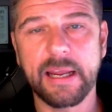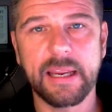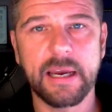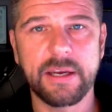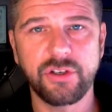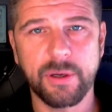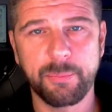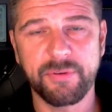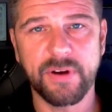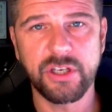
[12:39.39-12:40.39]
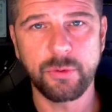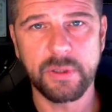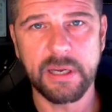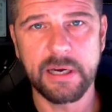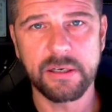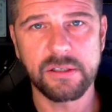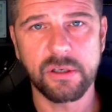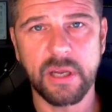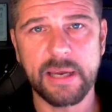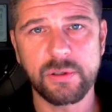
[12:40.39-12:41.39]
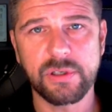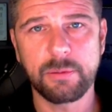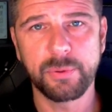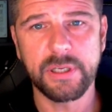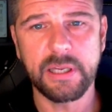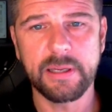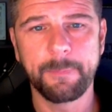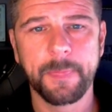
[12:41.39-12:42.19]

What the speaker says: I provide you with guidance on how to complete it.